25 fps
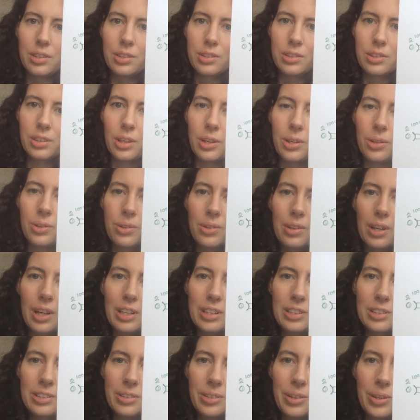So
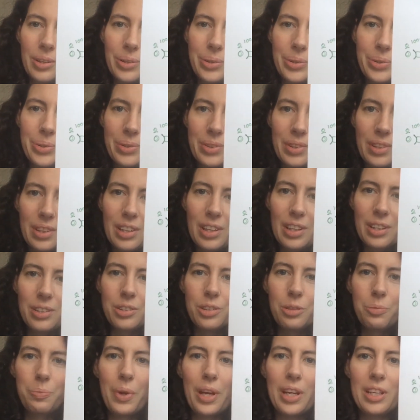I drew the
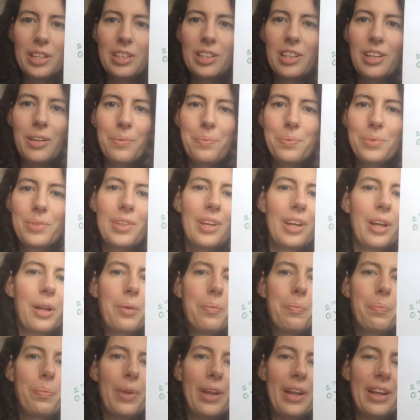little spaceships
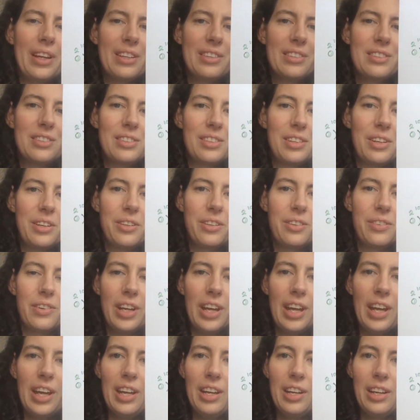and planets over
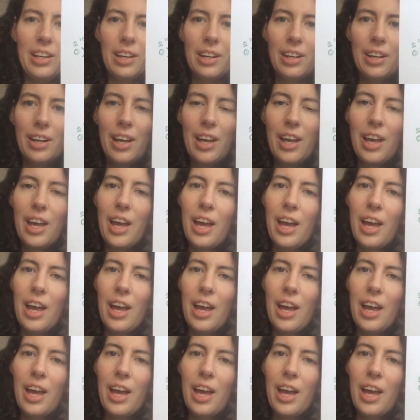here,